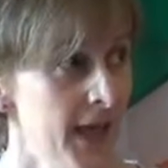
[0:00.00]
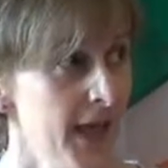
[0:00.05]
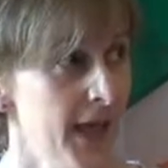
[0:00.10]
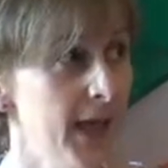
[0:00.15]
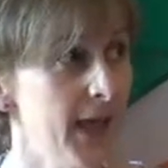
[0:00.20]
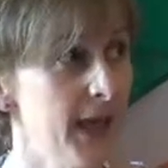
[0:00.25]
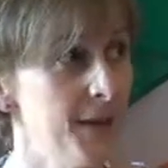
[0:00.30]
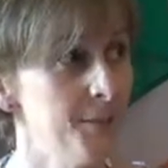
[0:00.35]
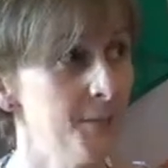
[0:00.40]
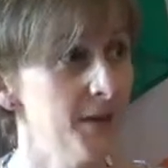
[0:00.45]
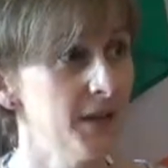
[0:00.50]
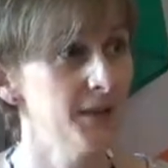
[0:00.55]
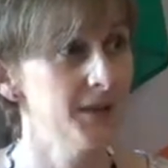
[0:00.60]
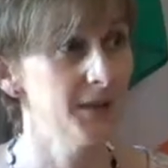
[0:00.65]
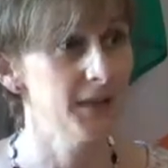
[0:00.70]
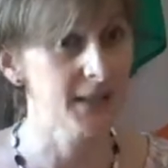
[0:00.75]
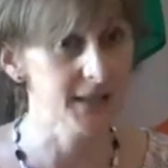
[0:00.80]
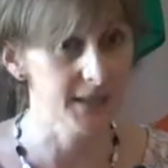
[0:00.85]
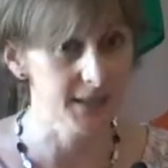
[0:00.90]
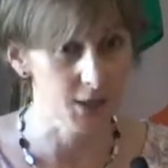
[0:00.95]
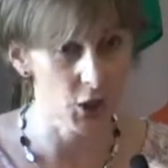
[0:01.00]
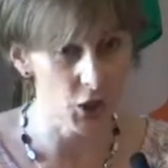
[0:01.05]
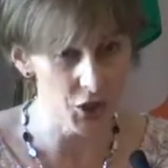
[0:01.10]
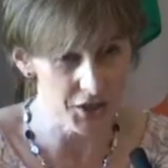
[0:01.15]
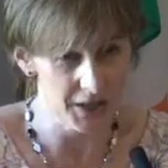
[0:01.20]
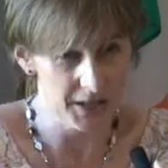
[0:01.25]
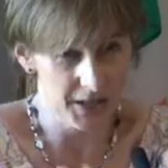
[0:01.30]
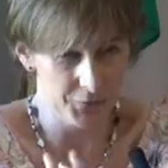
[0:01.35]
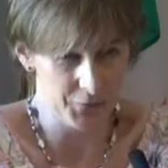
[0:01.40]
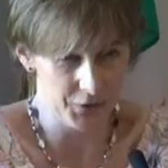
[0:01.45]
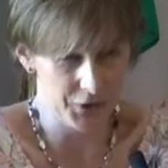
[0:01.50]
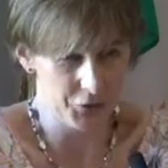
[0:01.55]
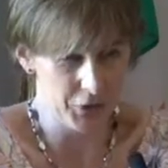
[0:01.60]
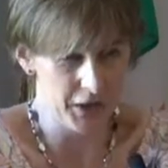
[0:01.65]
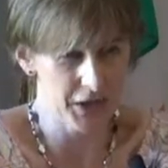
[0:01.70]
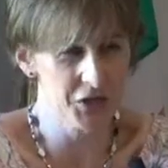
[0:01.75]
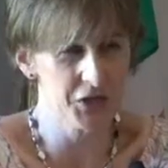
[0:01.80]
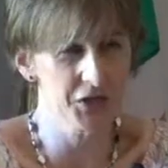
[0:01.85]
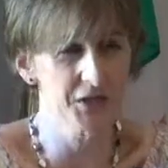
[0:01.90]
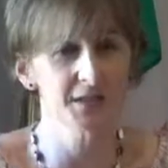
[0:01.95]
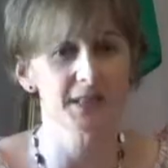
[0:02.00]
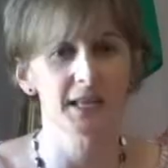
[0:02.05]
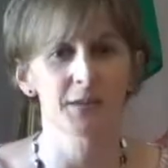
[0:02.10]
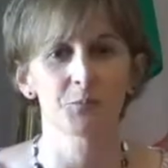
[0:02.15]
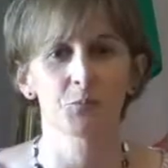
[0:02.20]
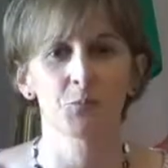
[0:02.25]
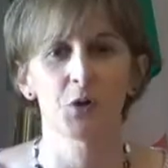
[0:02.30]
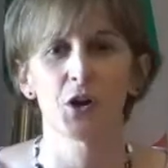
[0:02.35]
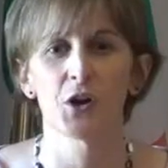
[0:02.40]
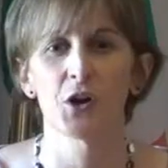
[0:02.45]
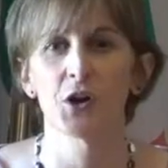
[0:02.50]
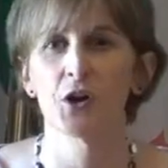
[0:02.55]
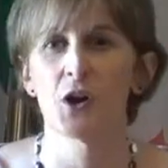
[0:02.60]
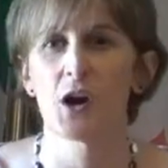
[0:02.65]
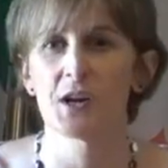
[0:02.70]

the discussion, the frustrations that were